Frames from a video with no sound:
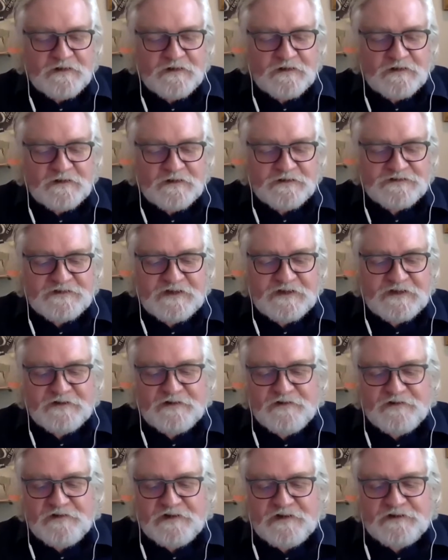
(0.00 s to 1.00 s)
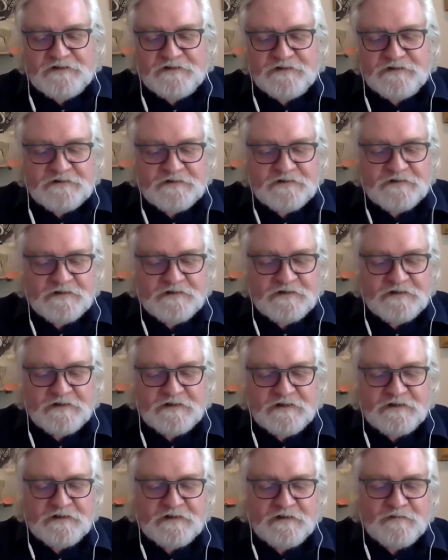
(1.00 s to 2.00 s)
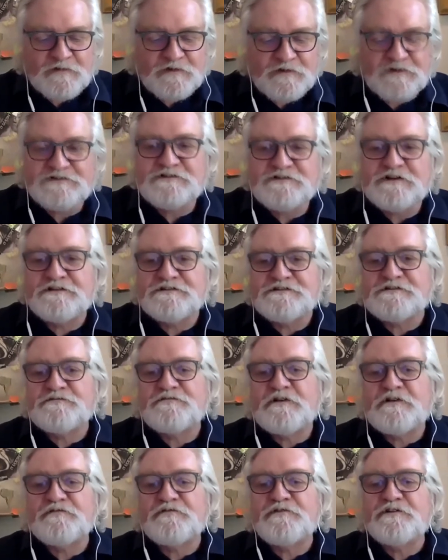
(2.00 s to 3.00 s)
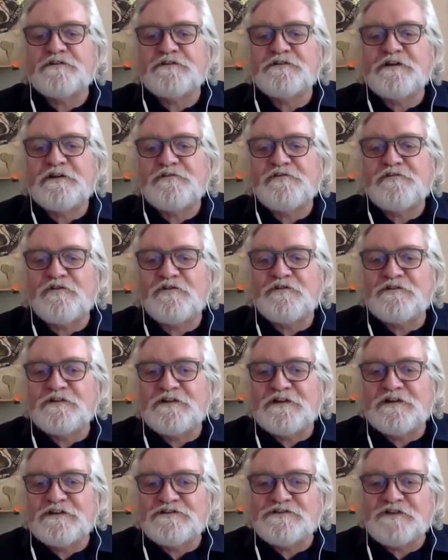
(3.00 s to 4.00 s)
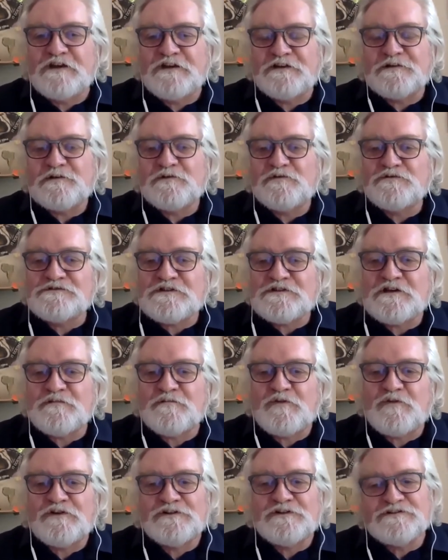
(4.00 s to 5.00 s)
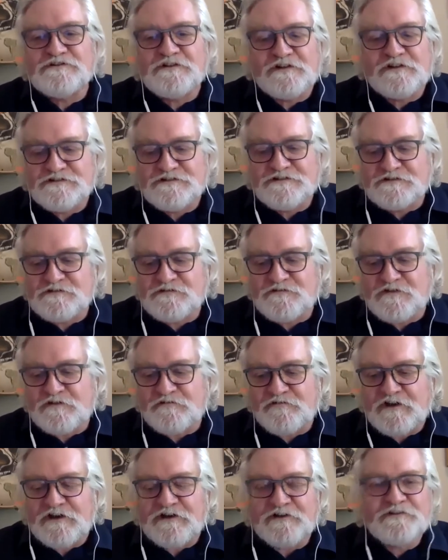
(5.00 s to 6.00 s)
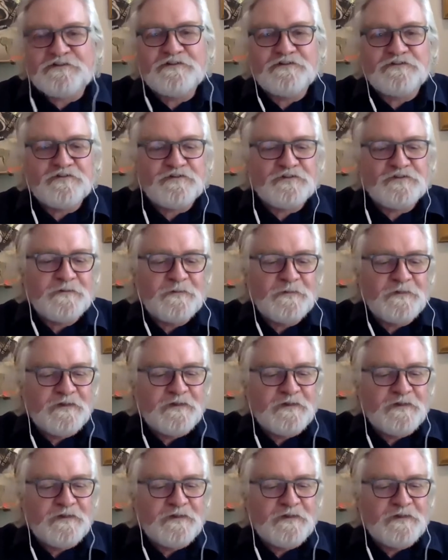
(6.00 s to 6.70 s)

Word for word: uh, I stand corrected uh, and I apologize if I've got that wrong, DJ, and I also apologize if I've outed you.